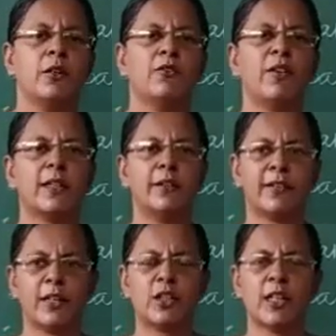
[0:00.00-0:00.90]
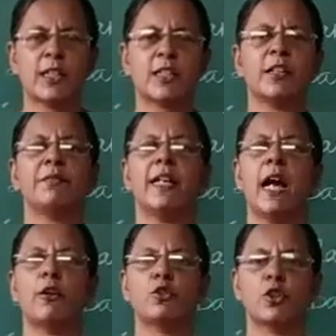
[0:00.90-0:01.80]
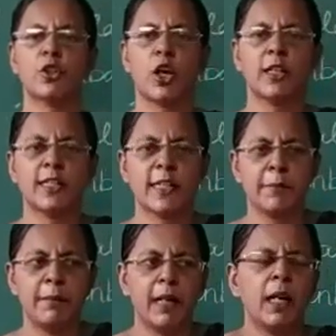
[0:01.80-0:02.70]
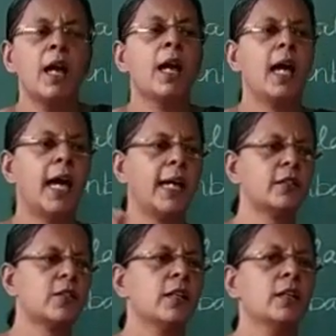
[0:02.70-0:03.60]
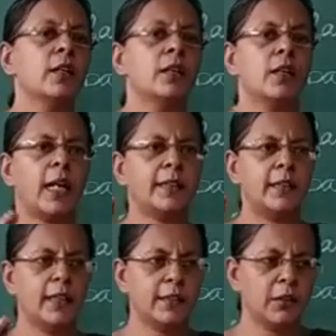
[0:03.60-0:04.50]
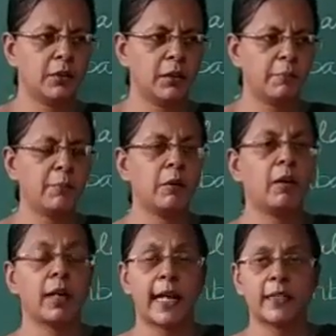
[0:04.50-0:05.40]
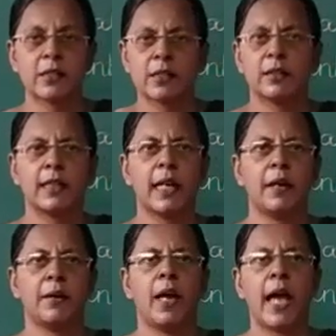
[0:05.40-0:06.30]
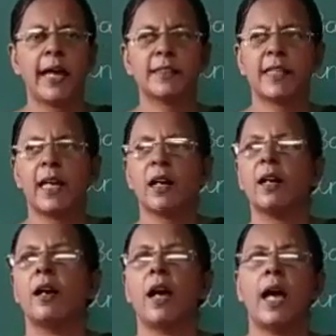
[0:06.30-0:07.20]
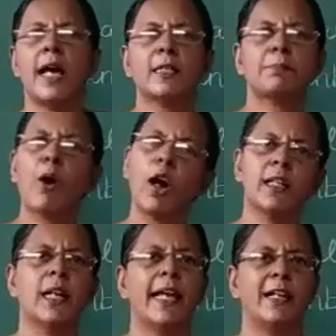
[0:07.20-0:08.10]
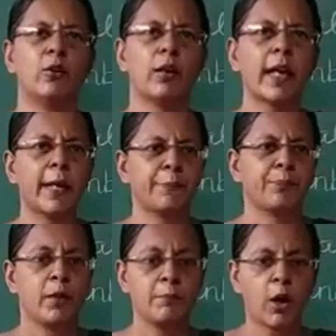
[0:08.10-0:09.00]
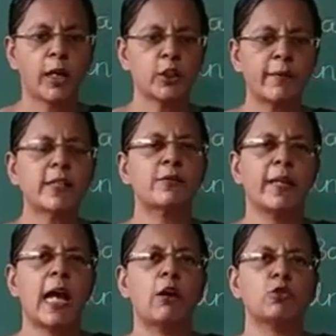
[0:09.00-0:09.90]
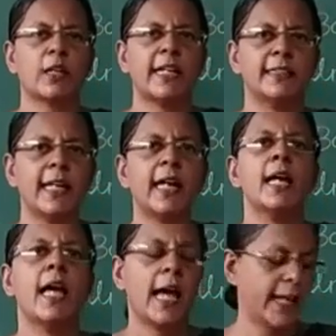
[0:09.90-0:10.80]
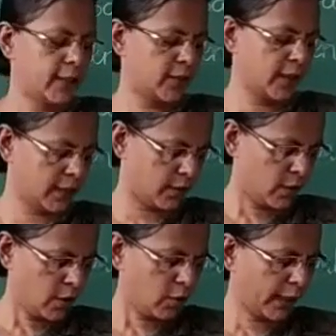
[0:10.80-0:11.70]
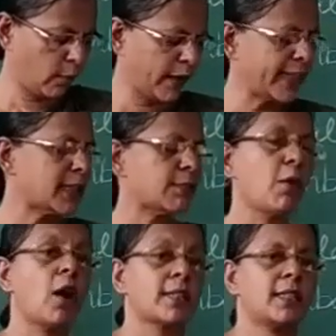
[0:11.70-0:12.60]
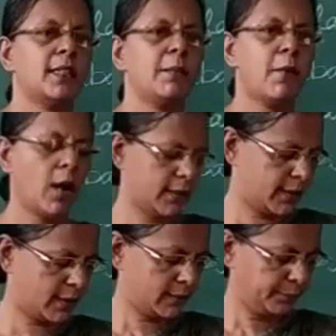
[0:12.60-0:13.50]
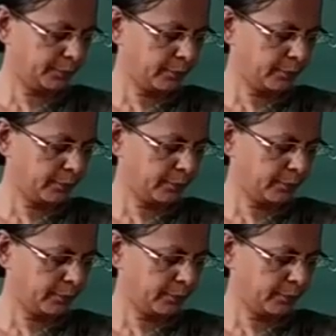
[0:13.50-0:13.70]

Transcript: For differentiation, we have to draw the table and write the answer as point length. Okay, point wise we have to write the answers. Okay, what is mass? The mass.